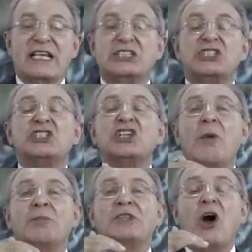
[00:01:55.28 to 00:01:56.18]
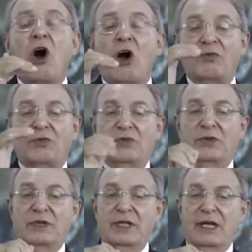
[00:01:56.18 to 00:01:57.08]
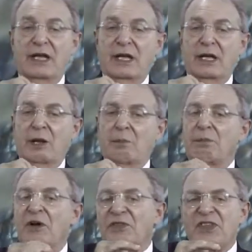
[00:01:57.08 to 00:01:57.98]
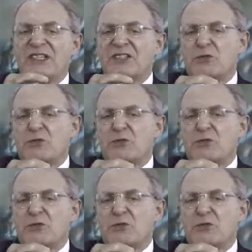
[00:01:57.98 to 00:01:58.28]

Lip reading: is chopped off. But this